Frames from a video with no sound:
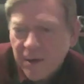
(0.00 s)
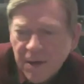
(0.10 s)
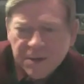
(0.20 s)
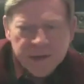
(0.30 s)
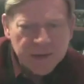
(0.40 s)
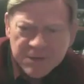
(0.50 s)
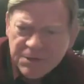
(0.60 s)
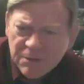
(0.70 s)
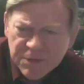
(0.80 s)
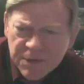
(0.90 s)

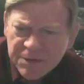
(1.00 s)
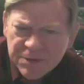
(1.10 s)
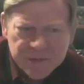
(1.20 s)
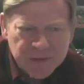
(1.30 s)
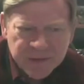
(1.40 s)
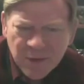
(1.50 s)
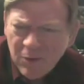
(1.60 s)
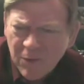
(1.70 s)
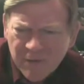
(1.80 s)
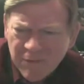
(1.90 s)
Now
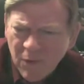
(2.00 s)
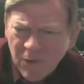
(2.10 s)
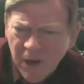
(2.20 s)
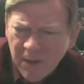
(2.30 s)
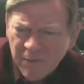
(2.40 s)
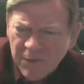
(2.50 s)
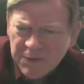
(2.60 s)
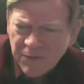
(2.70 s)
we have no name for this